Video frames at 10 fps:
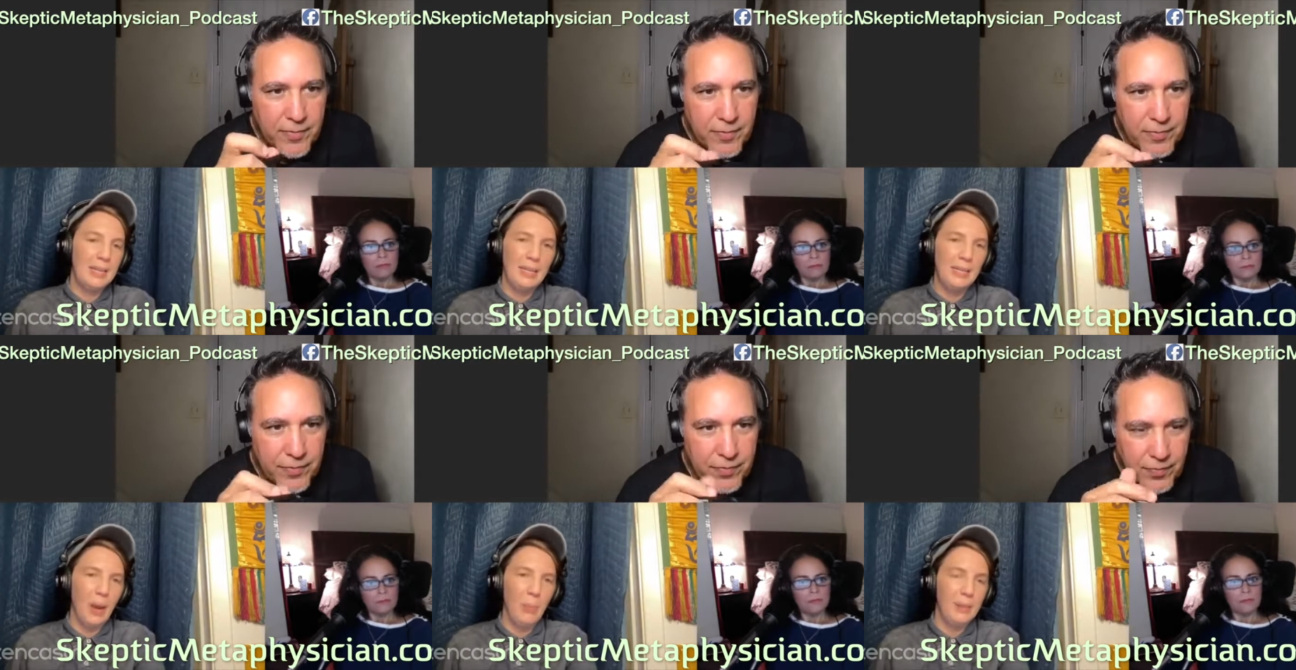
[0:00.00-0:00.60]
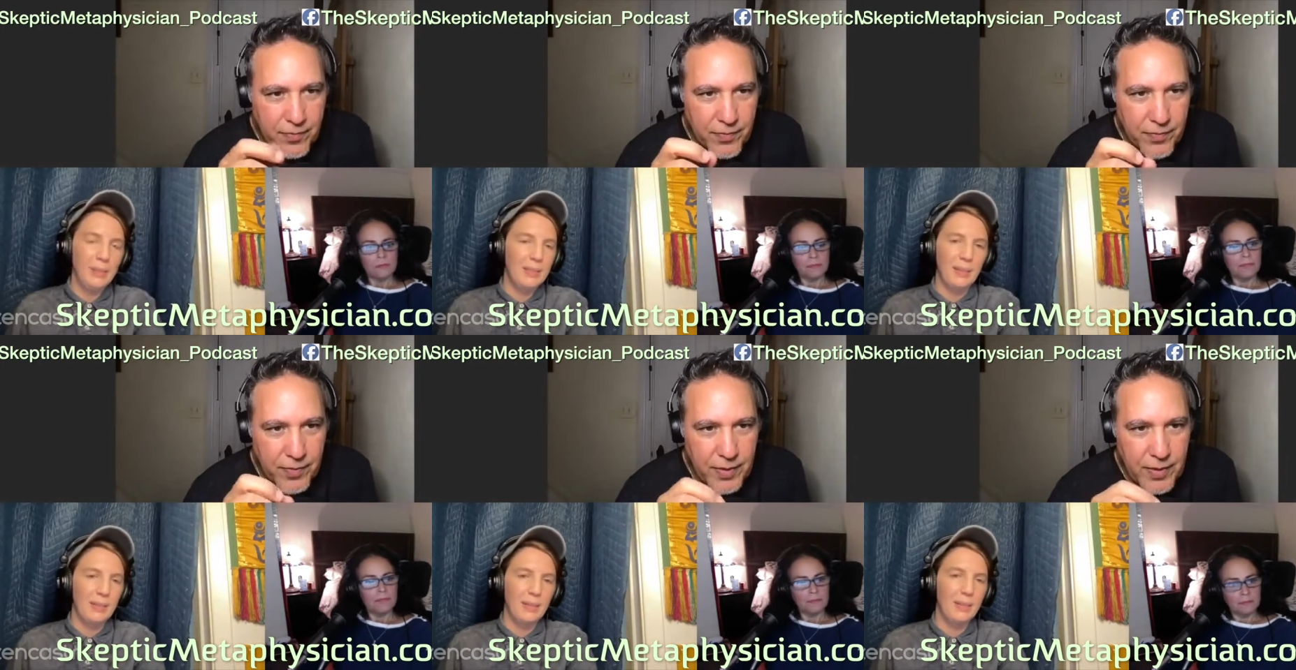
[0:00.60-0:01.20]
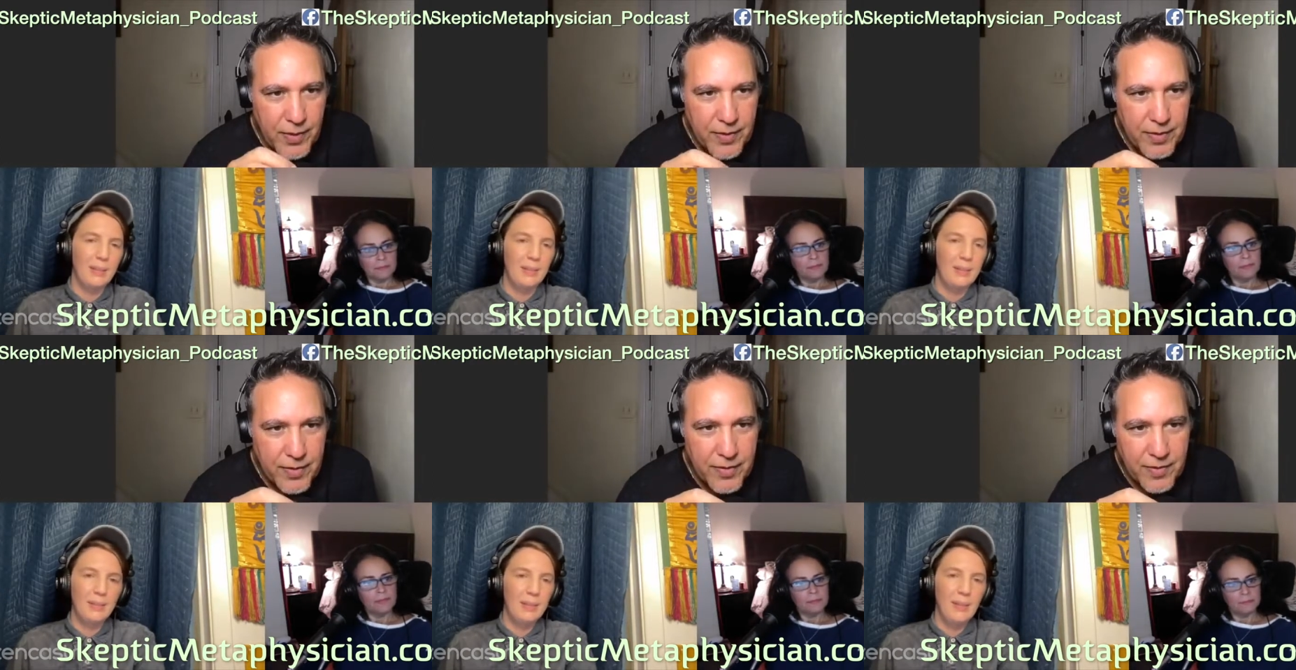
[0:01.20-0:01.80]
Speaker 1: get to topics that are
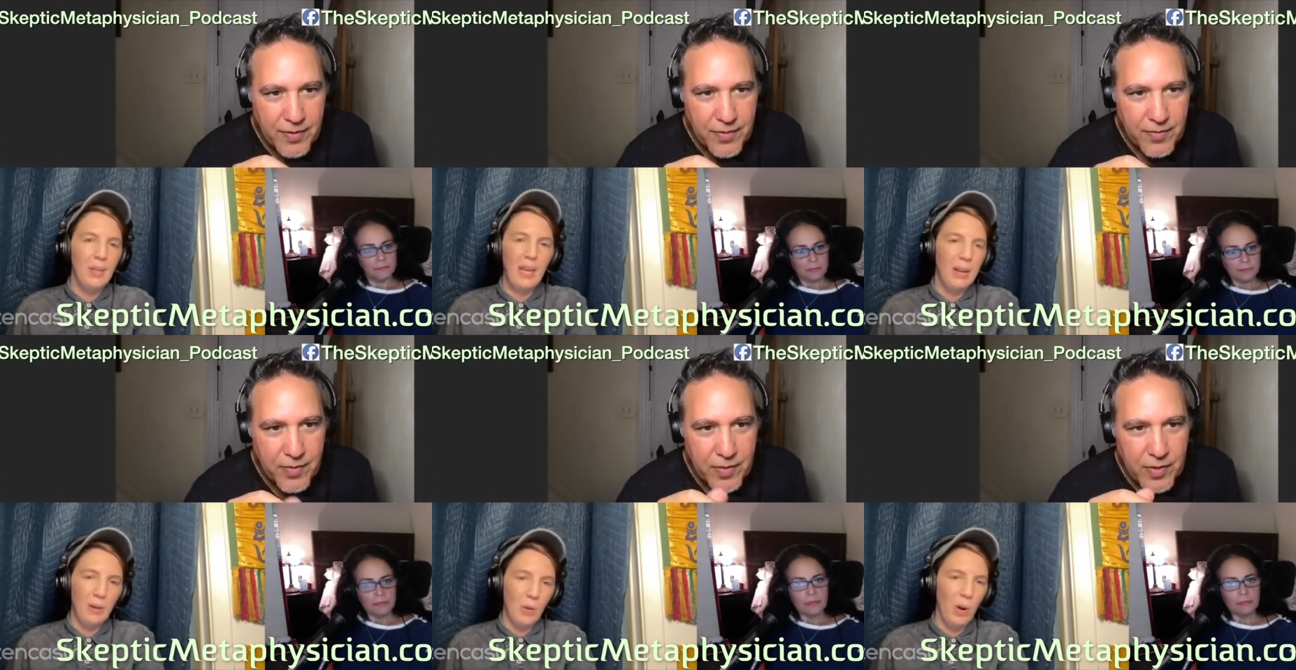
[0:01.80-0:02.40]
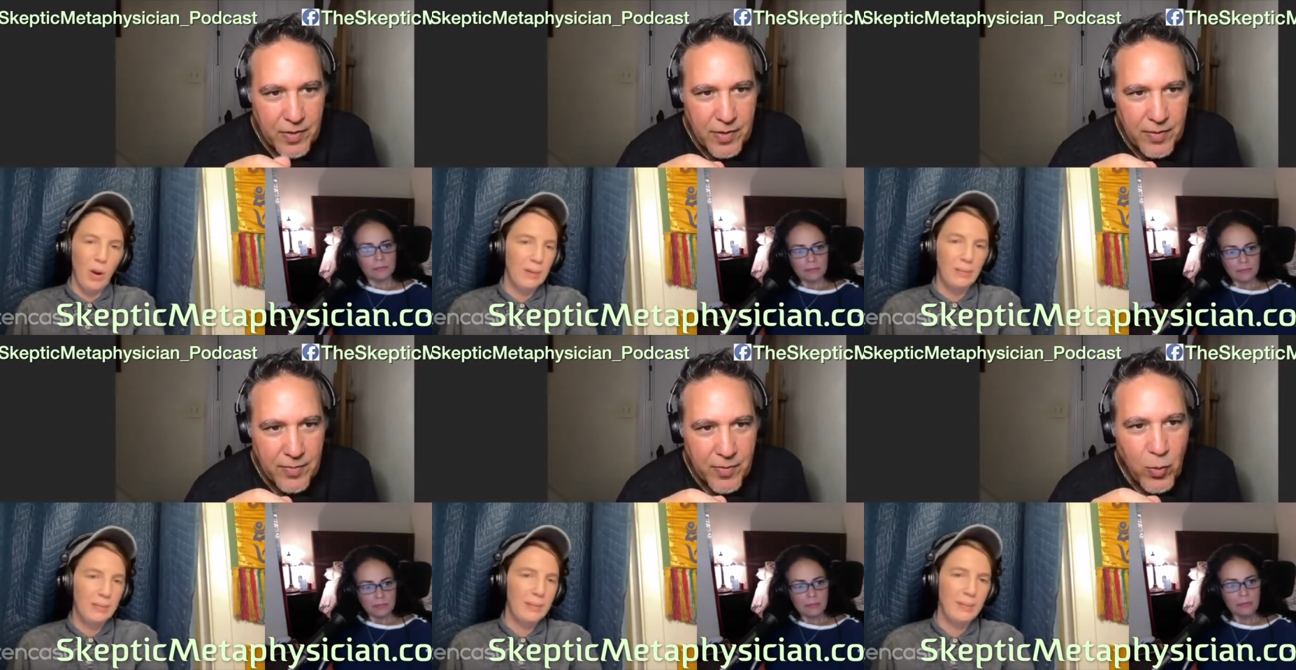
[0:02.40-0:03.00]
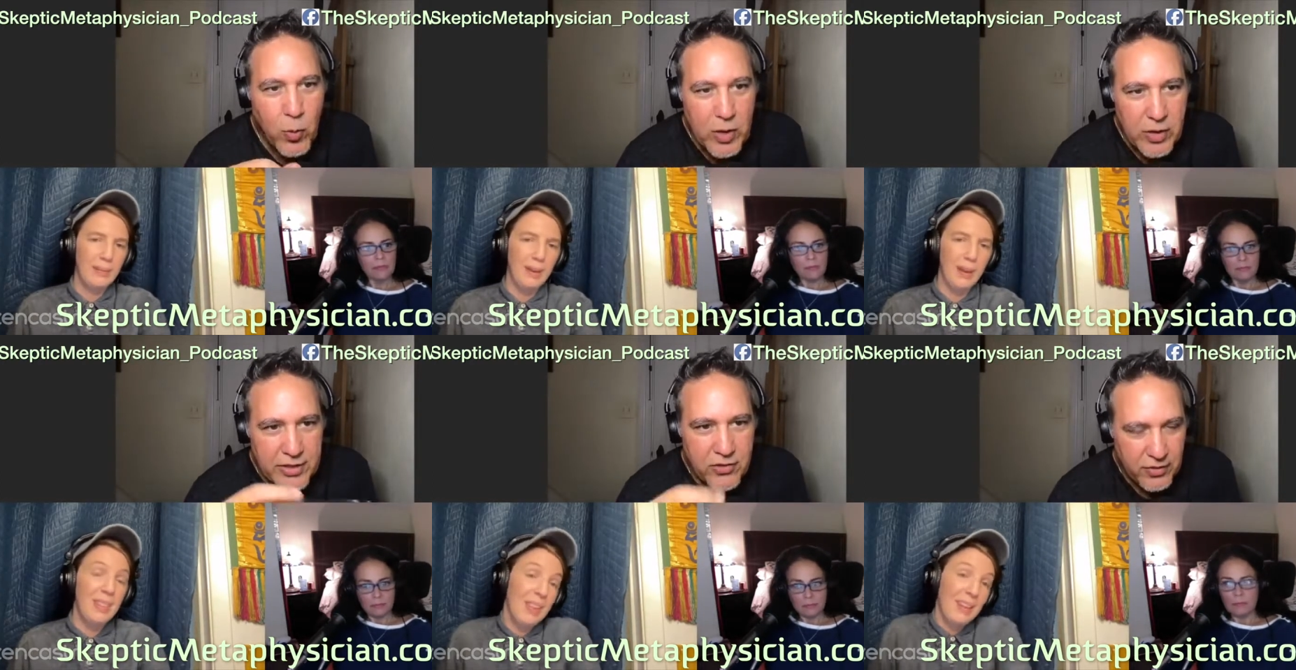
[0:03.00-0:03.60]
yeah. you can't ignore.
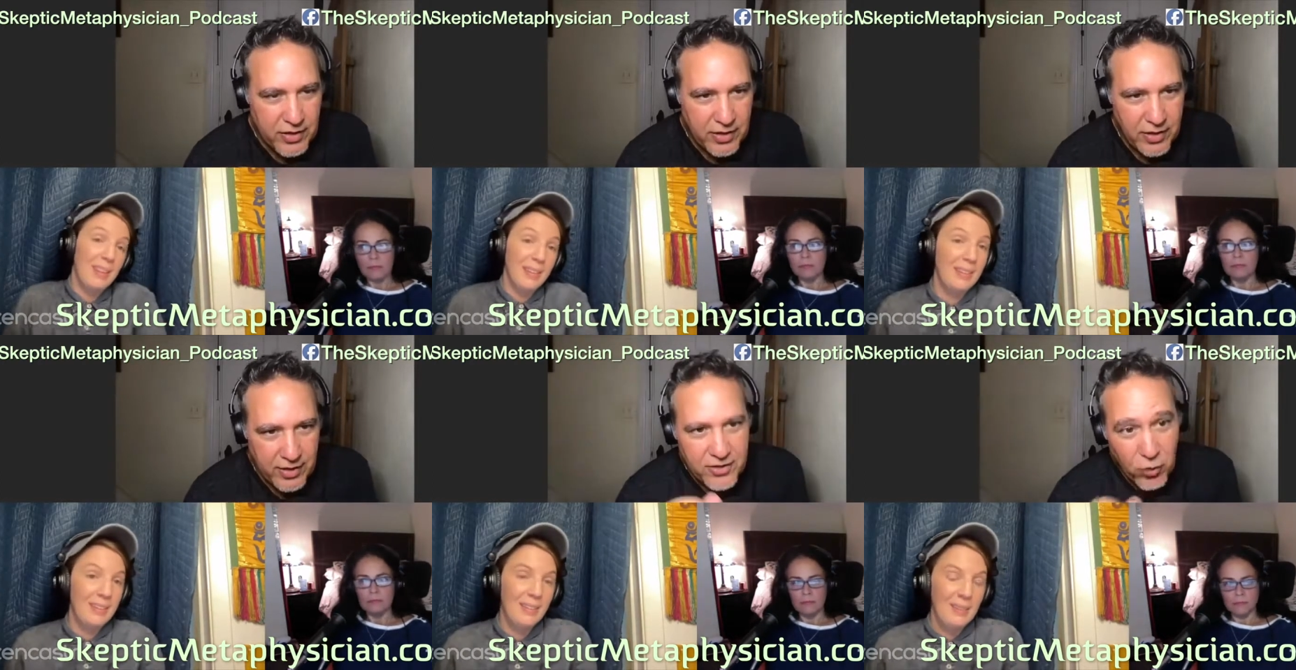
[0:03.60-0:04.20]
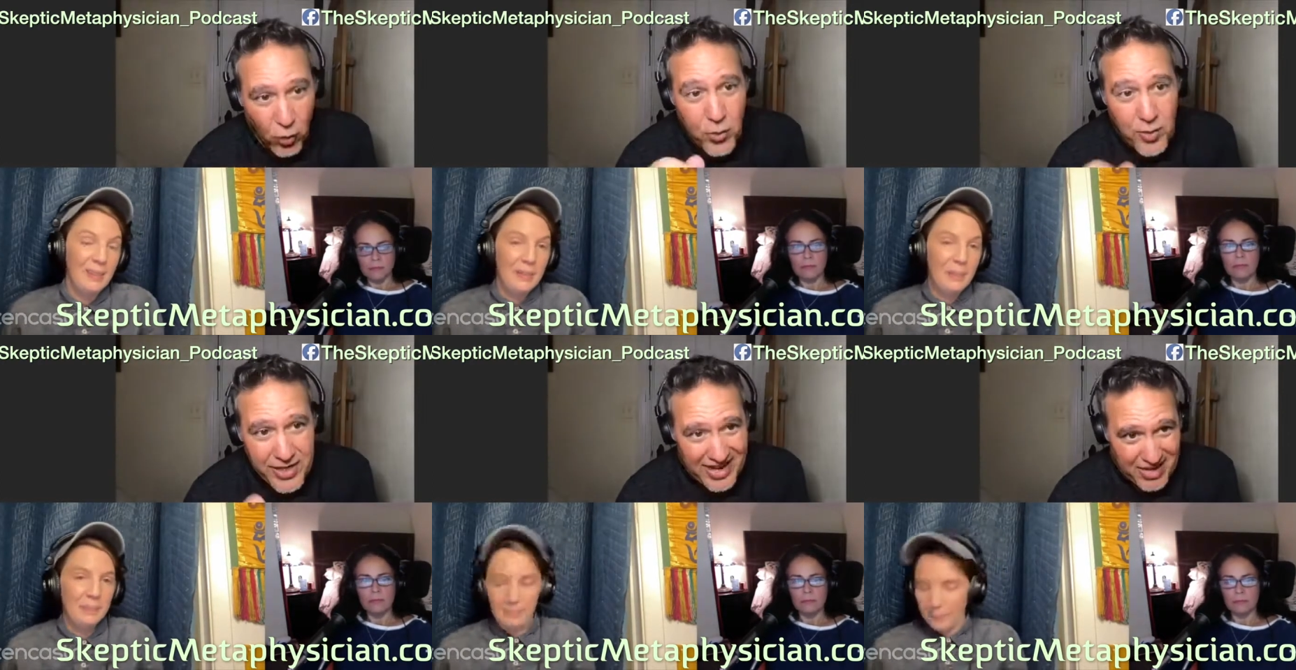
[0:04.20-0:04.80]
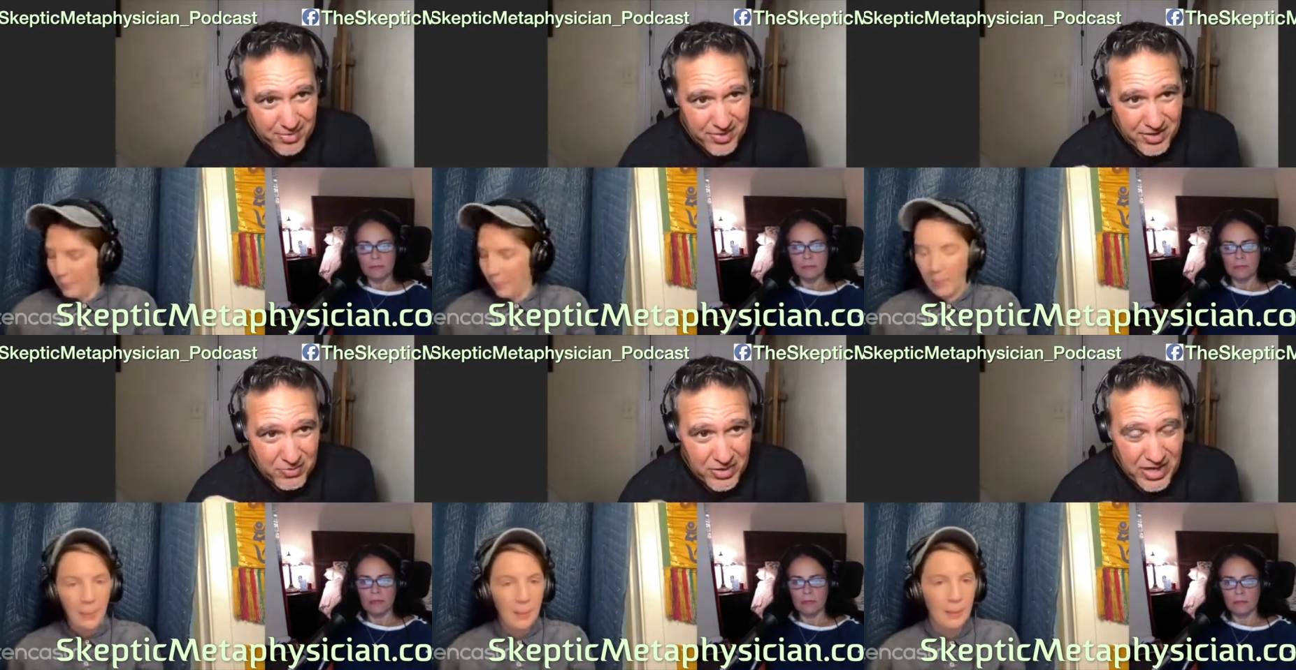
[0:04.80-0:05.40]
Speaker 2: Well, it's it, it's already
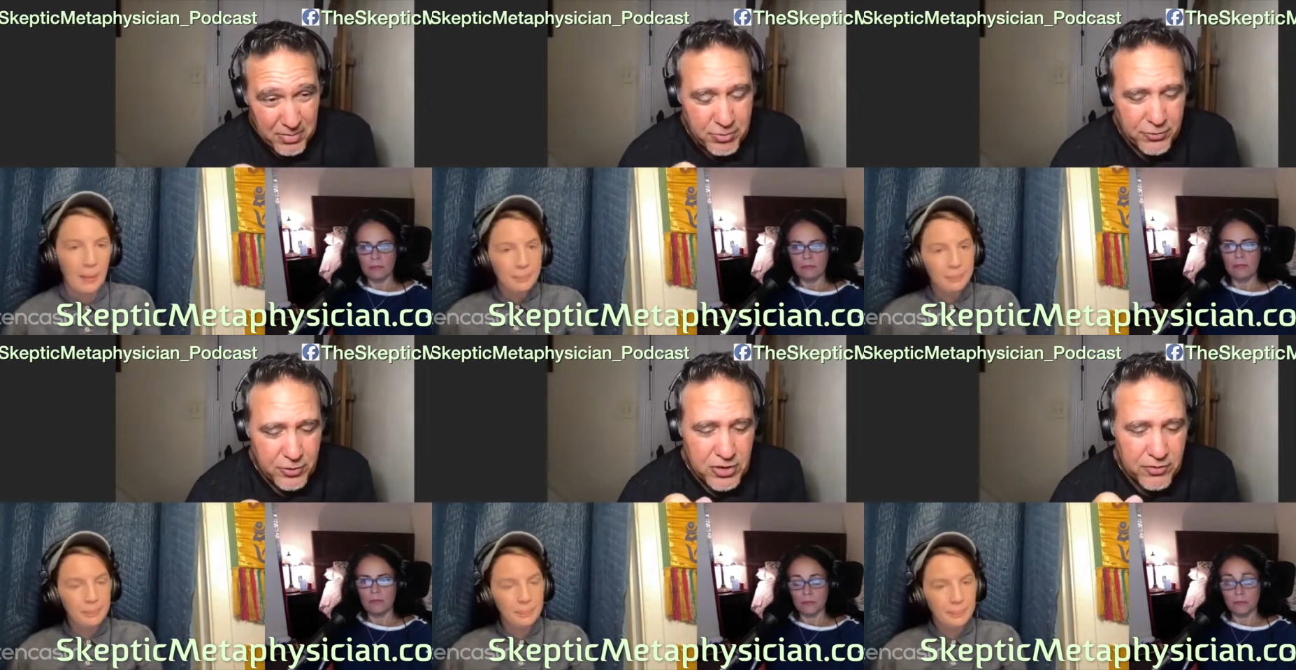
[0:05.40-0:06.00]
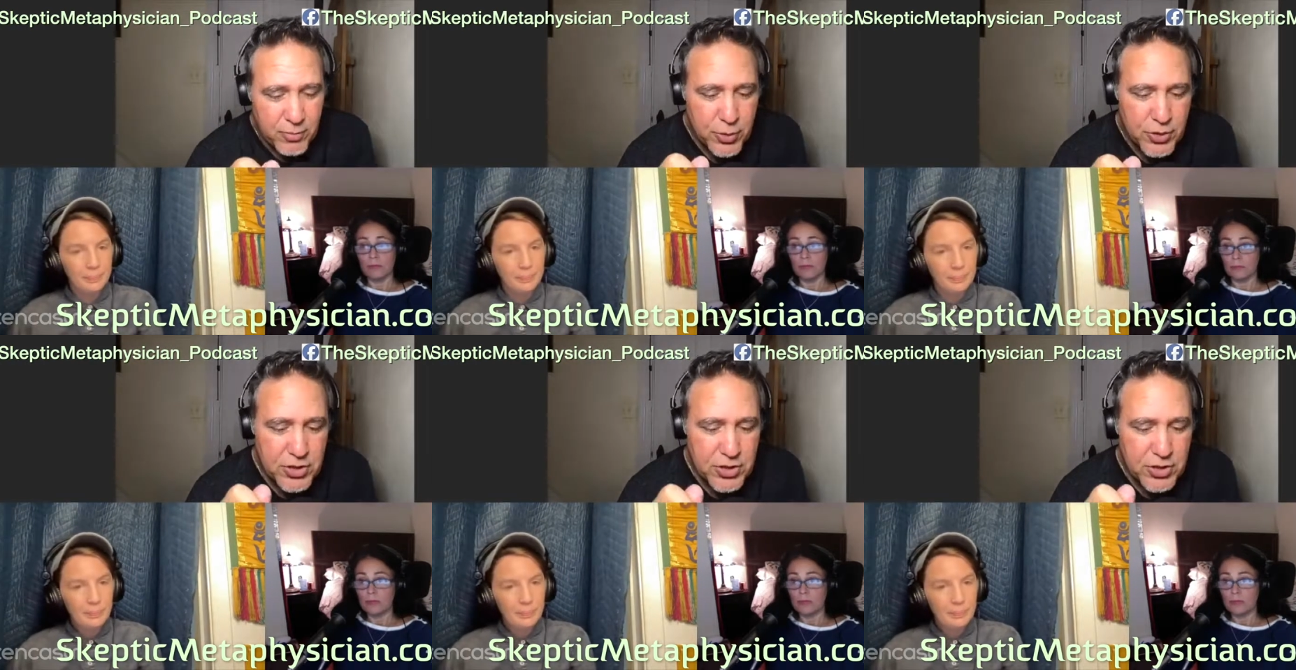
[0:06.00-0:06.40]
happening, right? I'm definitely a different